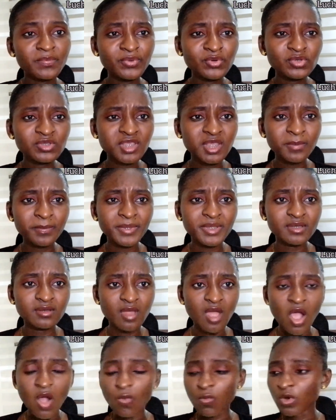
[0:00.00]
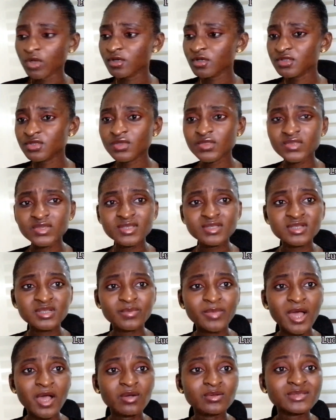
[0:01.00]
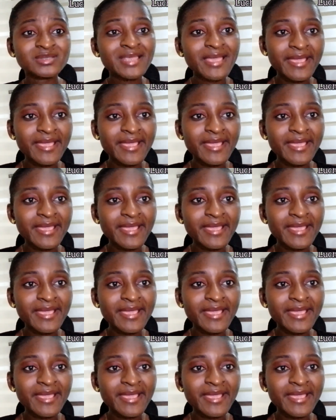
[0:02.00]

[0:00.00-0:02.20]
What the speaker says: bookkeeping, one or two things about